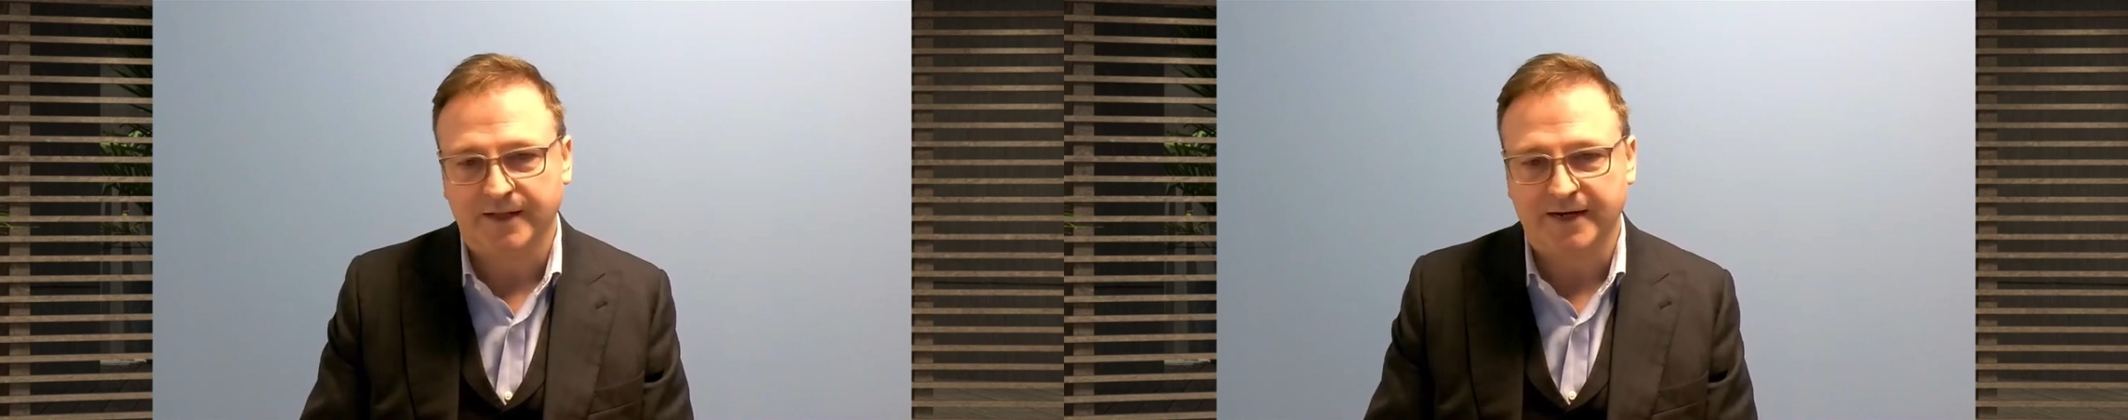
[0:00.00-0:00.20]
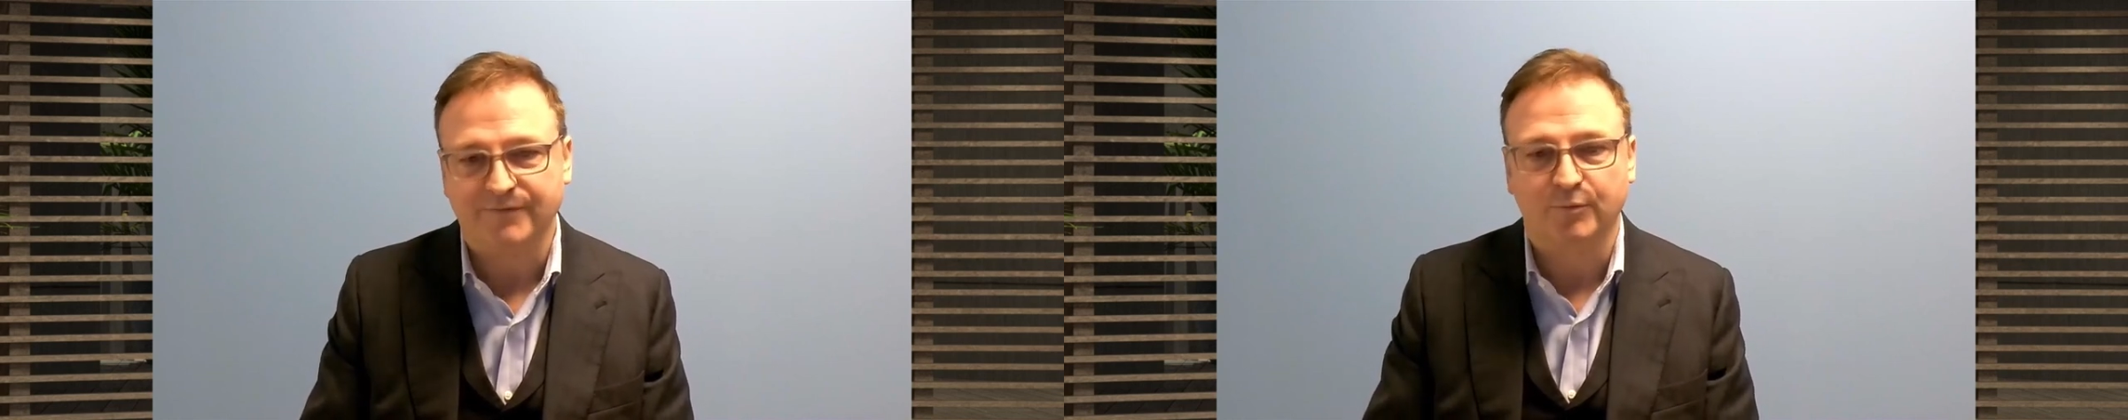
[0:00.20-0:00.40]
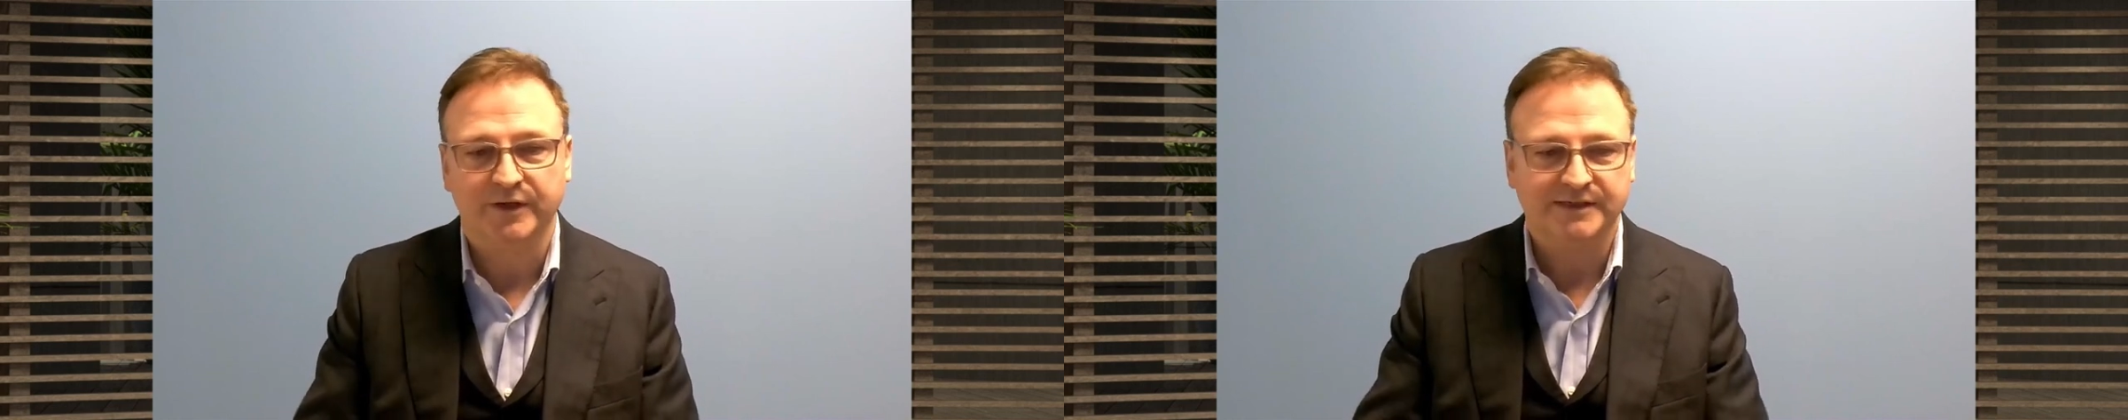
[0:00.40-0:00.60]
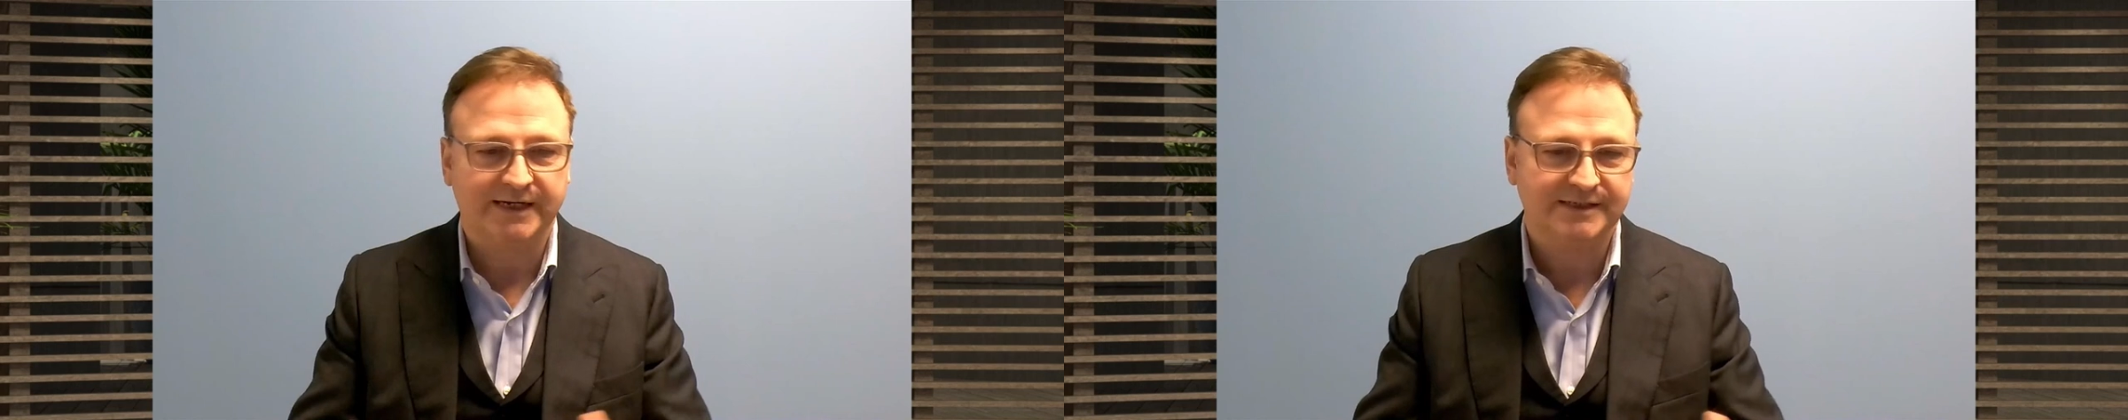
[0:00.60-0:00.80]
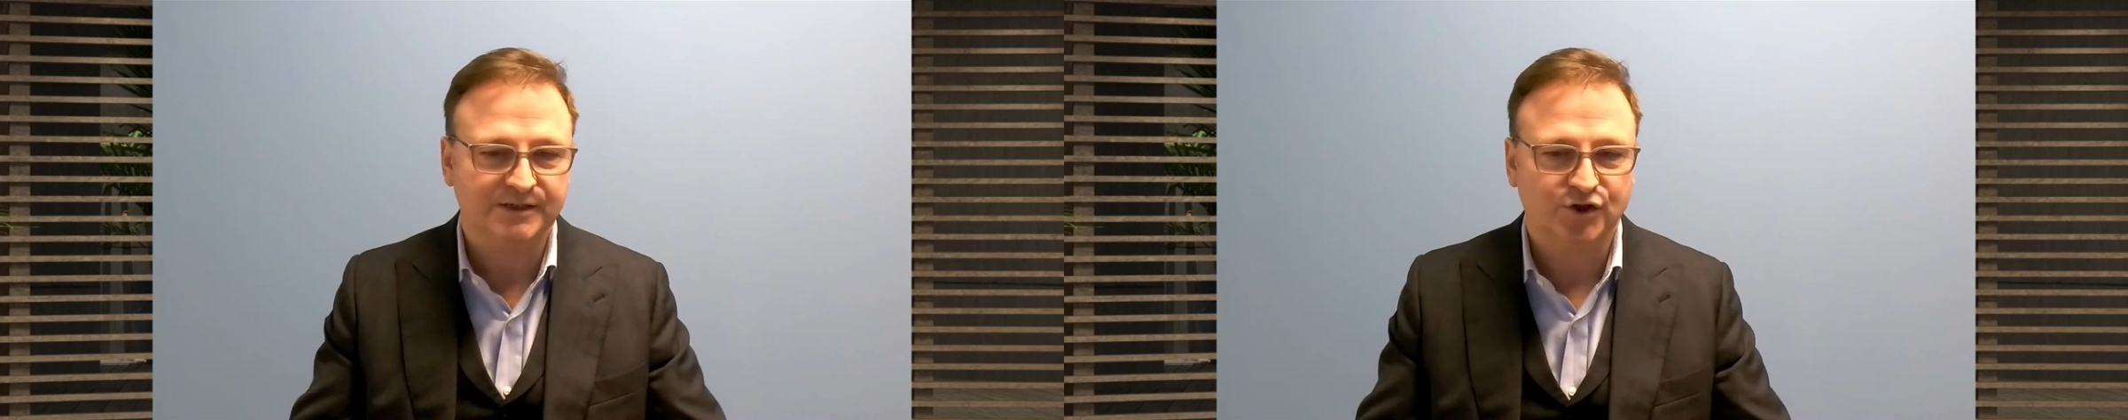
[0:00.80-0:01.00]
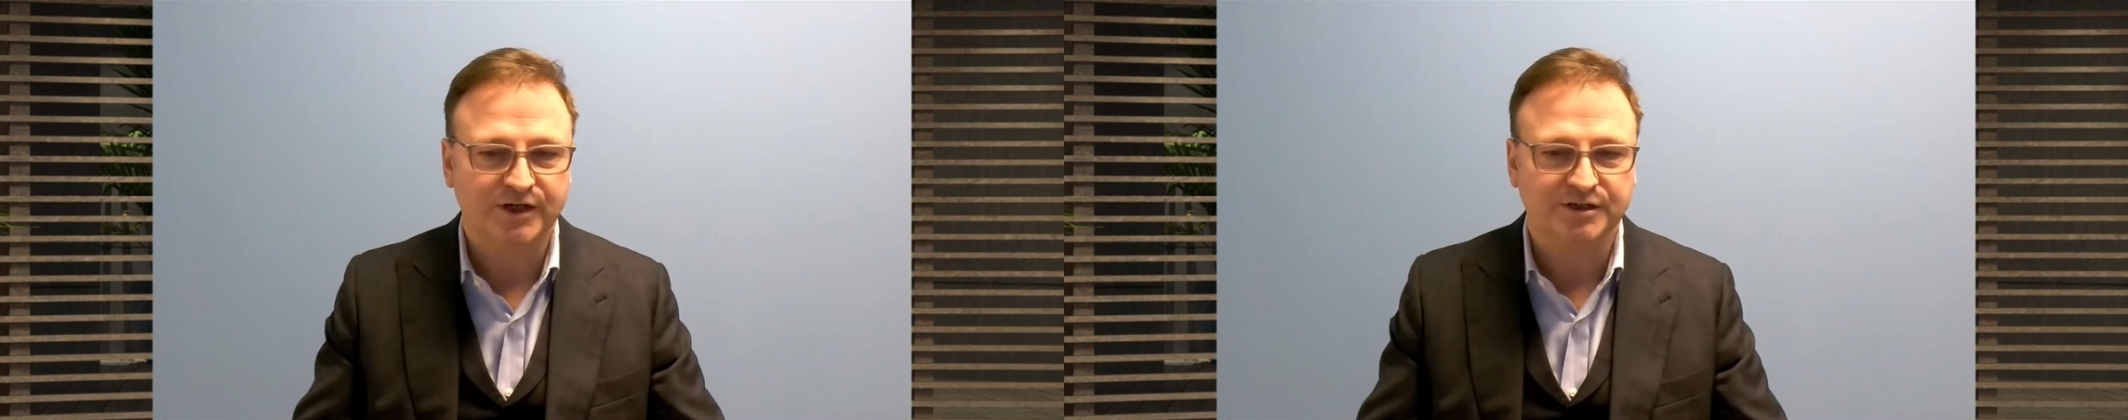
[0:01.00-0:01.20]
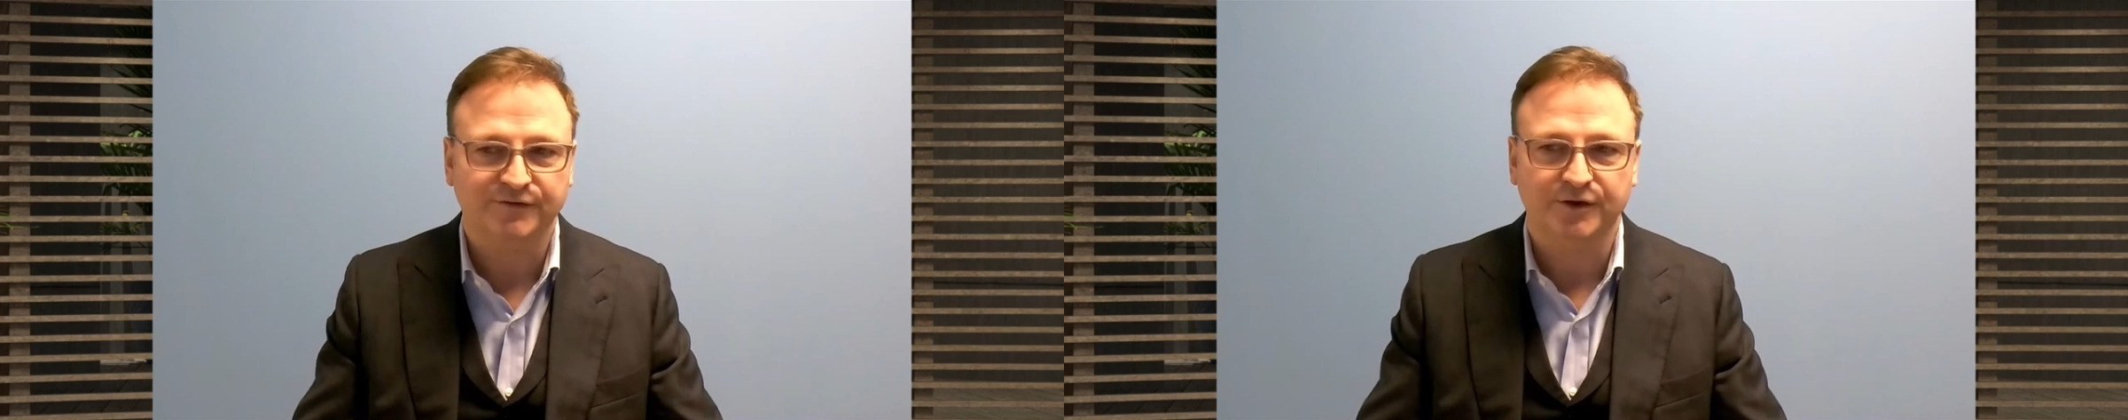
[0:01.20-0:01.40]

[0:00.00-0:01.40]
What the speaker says: then everybody takes entrenched